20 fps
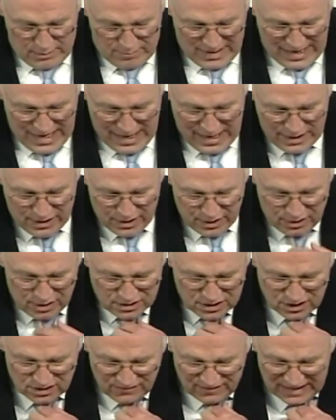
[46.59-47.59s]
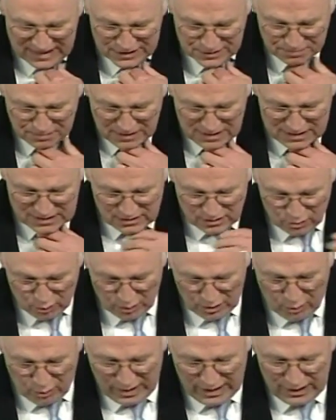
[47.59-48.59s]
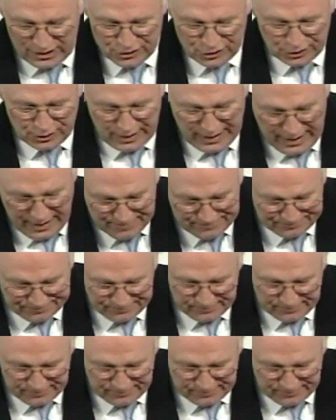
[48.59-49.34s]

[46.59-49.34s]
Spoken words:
My 8 years as Vice President were quite a journey